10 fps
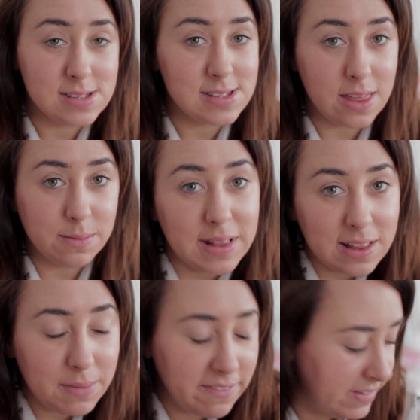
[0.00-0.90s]
set the
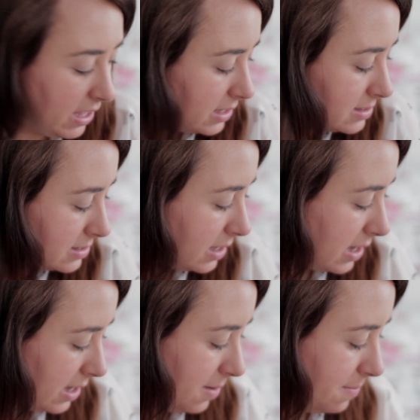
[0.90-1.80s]
middle of my face.
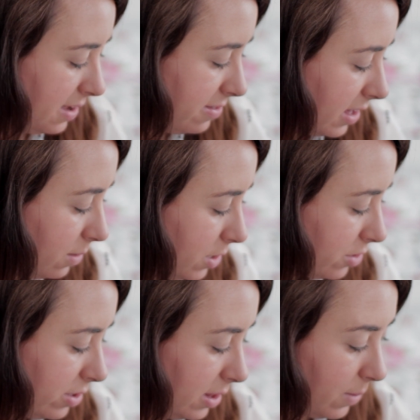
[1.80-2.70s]
I think it
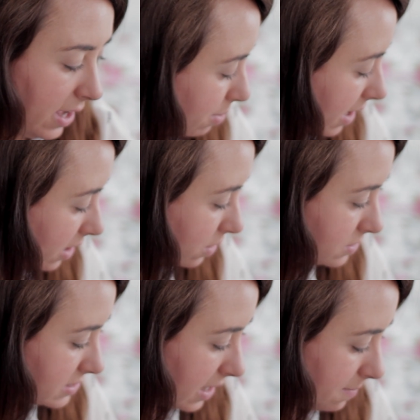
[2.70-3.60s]
works really well.
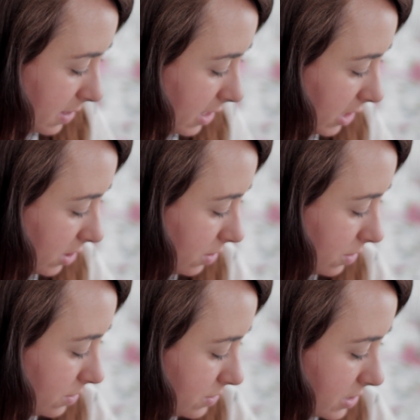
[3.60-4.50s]
Brows, I'm going to
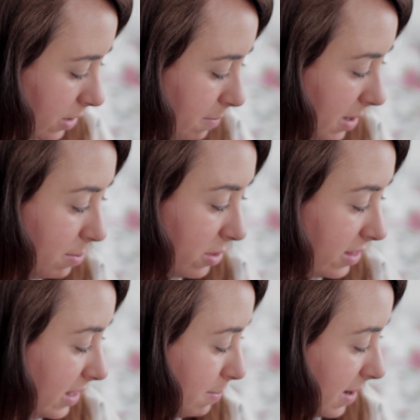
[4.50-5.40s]
use, I better put the
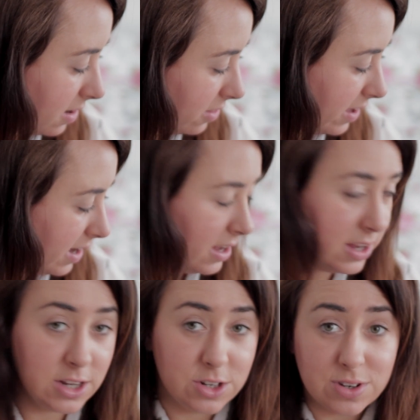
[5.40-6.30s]
lid back on that,
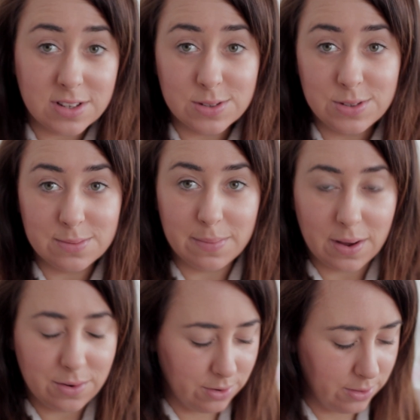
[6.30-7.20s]
translucent
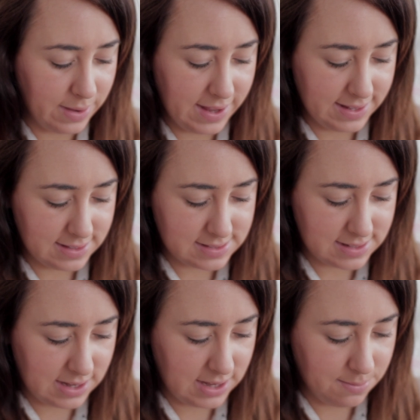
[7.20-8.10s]
powder, otherwise
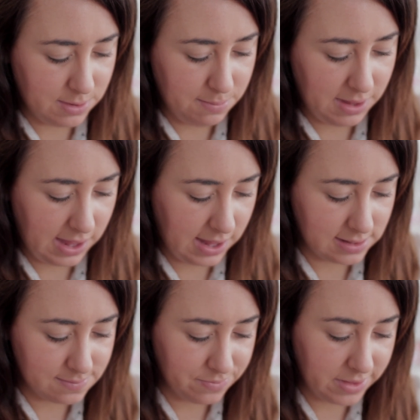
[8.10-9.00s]
I'm going to be
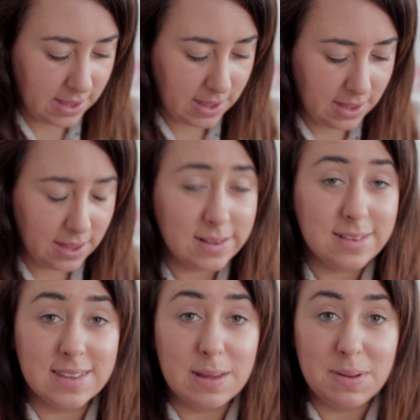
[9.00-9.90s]

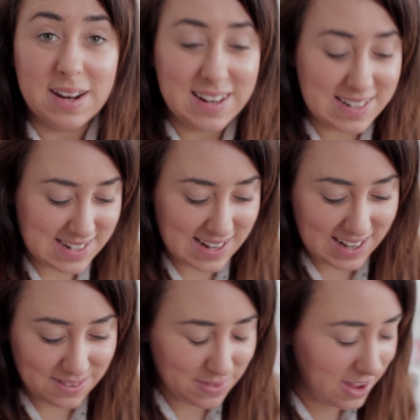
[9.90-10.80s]
sleeping in it
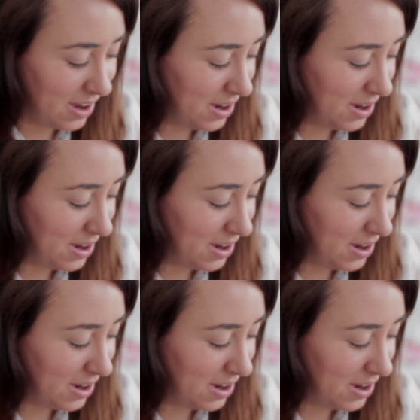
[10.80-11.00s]
tonight.